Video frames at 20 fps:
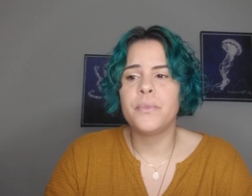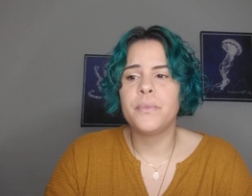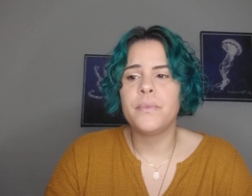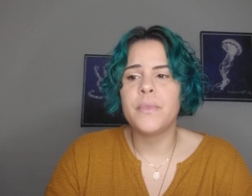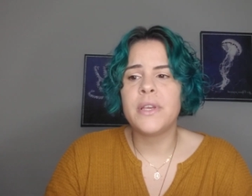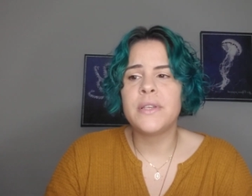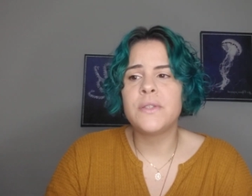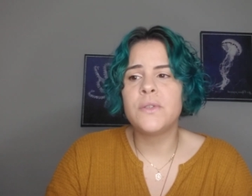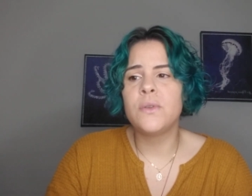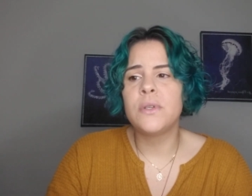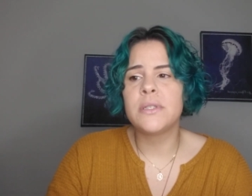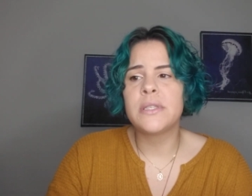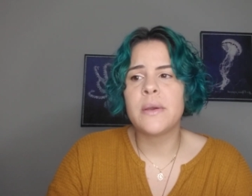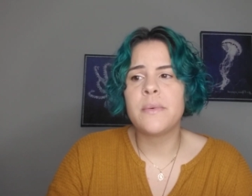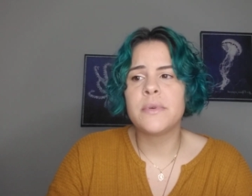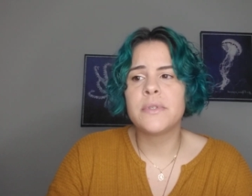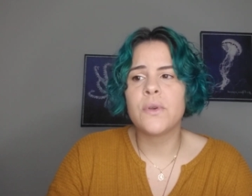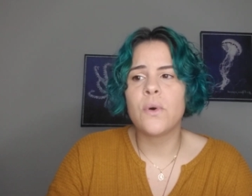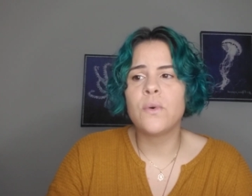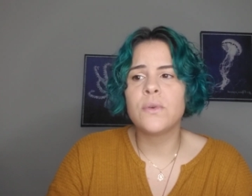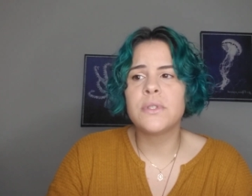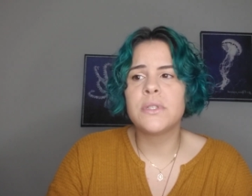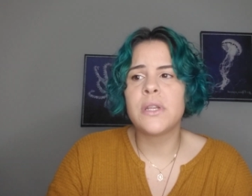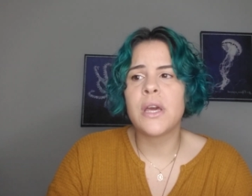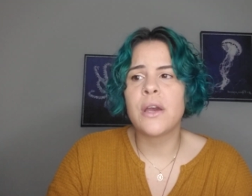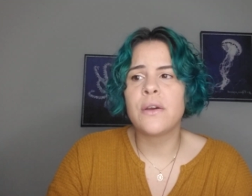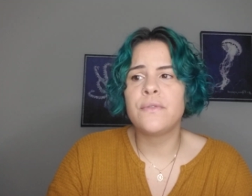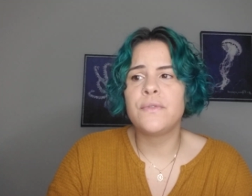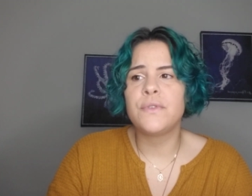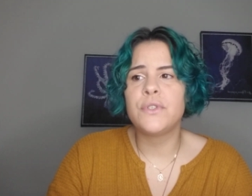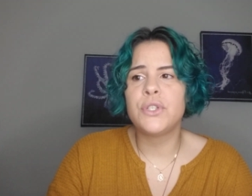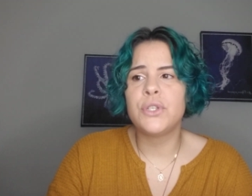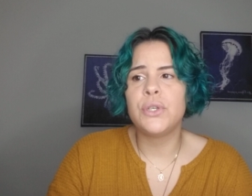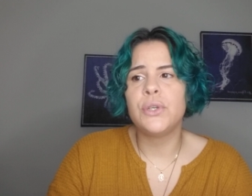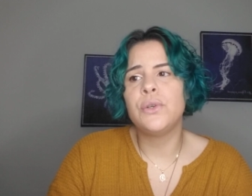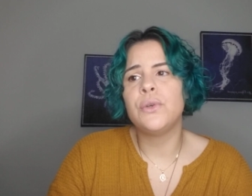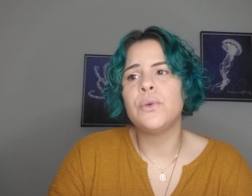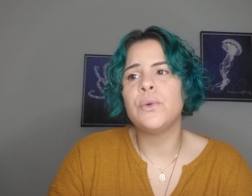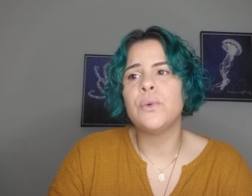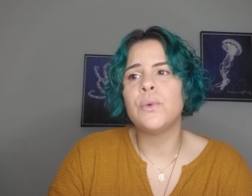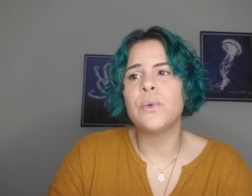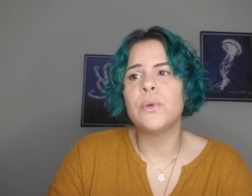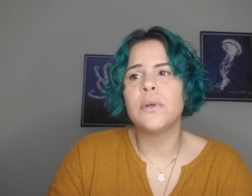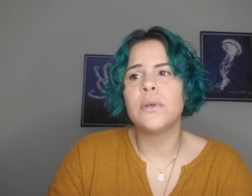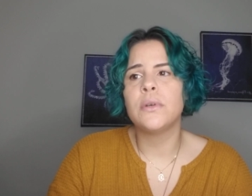As soon as I was old enough to